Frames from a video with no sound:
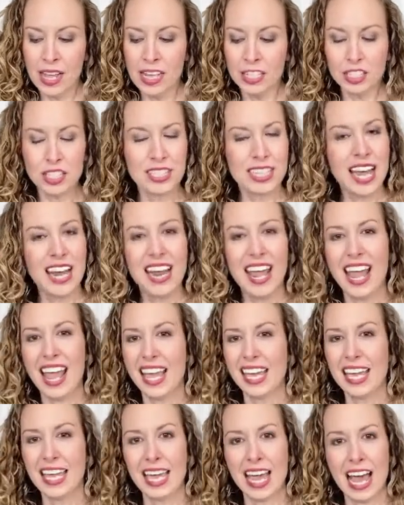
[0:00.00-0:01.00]
Just kind of
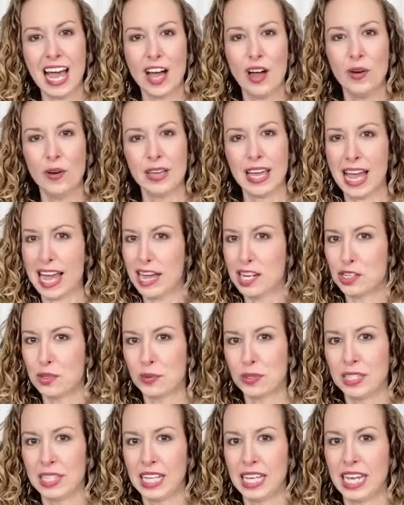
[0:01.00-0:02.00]
hanging out
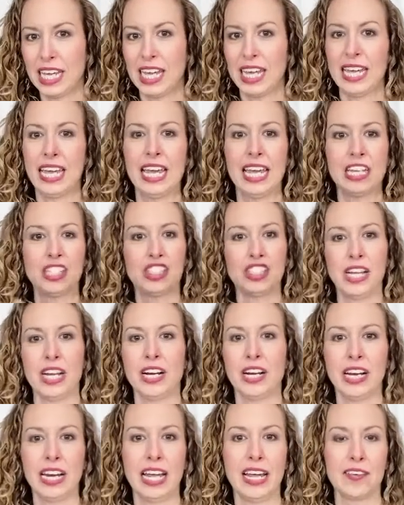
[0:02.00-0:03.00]
casually,
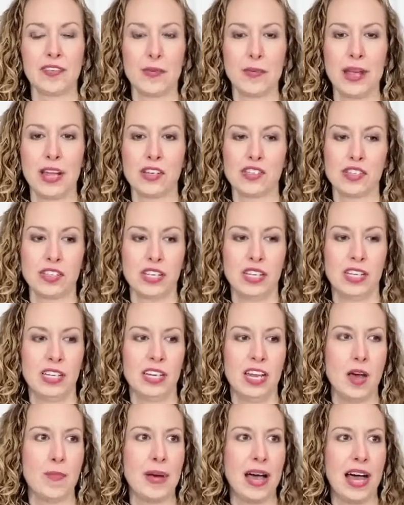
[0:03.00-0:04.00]
sharing
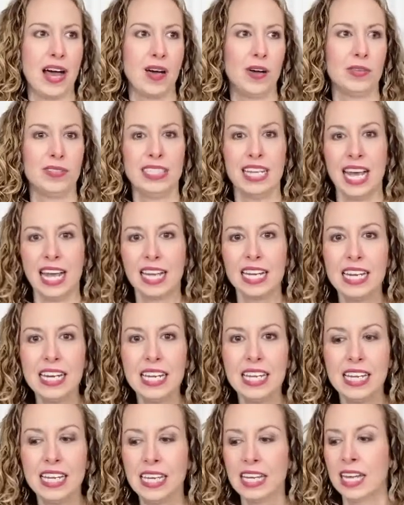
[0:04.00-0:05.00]
information about
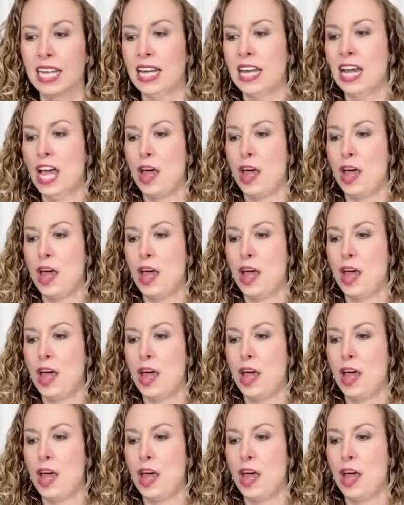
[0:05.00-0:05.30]
technique,